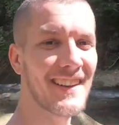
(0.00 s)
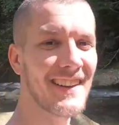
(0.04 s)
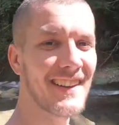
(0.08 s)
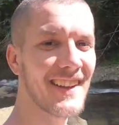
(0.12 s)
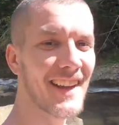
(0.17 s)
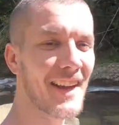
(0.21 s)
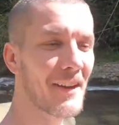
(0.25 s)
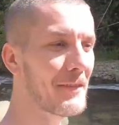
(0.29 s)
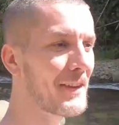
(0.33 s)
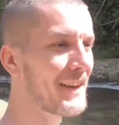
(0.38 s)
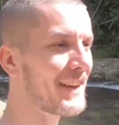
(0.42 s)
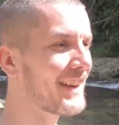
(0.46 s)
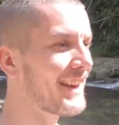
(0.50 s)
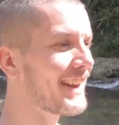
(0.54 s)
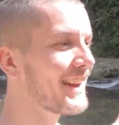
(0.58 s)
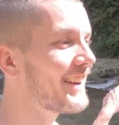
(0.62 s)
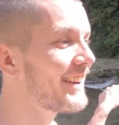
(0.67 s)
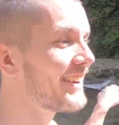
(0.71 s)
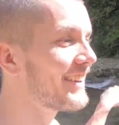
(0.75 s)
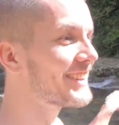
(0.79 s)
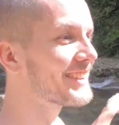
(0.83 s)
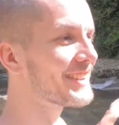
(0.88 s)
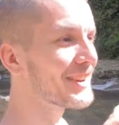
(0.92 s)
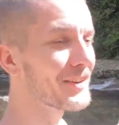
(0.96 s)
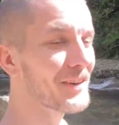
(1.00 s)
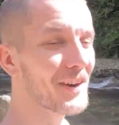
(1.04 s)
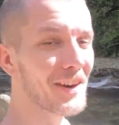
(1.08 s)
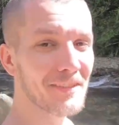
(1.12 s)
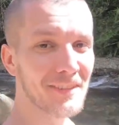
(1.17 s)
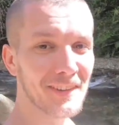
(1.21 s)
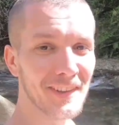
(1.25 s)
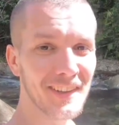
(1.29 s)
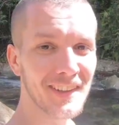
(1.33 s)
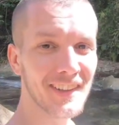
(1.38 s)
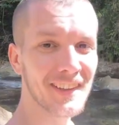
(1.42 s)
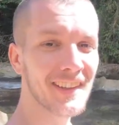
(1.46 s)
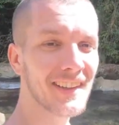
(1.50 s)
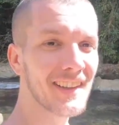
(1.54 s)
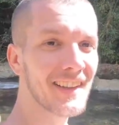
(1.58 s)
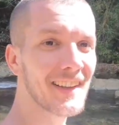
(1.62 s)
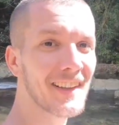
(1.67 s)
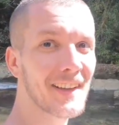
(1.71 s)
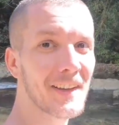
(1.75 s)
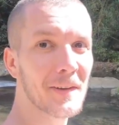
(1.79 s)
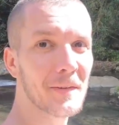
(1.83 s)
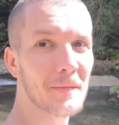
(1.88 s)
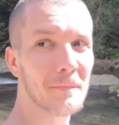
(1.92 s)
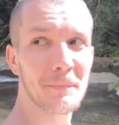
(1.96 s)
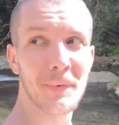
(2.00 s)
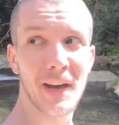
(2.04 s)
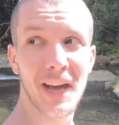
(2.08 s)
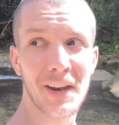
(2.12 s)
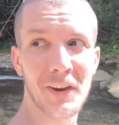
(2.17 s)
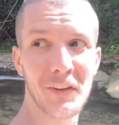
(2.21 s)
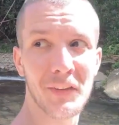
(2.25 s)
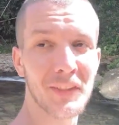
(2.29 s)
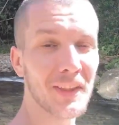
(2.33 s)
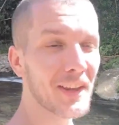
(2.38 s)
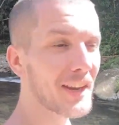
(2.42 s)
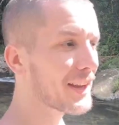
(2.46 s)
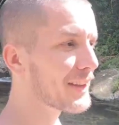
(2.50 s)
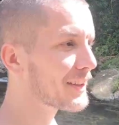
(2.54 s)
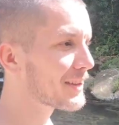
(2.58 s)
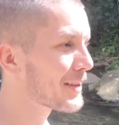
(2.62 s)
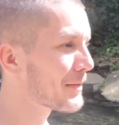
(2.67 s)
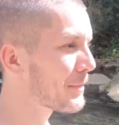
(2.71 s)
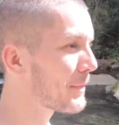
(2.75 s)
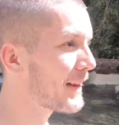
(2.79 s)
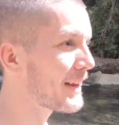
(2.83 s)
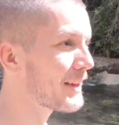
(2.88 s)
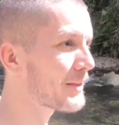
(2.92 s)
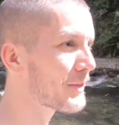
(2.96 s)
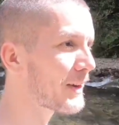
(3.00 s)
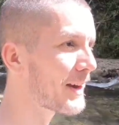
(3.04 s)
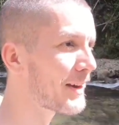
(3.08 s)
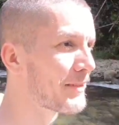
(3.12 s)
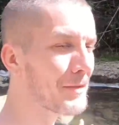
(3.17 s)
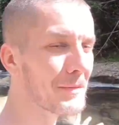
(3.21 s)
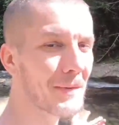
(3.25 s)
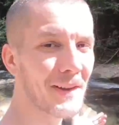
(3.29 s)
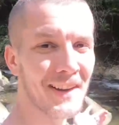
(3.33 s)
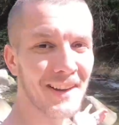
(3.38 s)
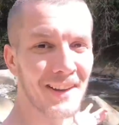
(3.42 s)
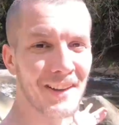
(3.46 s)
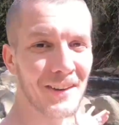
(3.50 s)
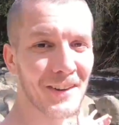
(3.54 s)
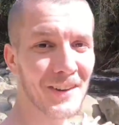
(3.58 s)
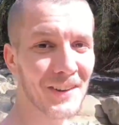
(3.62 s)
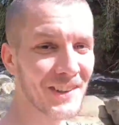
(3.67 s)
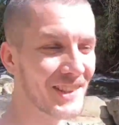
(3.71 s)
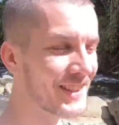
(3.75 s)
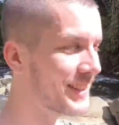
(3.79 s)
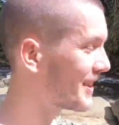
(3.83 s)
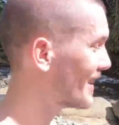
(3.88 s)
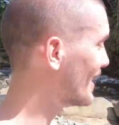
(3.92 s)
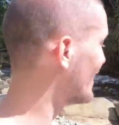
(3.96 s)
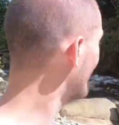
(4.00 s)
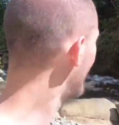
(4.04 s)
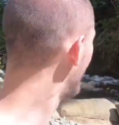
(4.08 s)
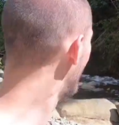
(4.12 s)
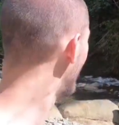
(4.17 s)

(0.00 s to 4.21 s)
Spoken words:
I mean, here's the river, but I don't think it's the place where everybody goes, so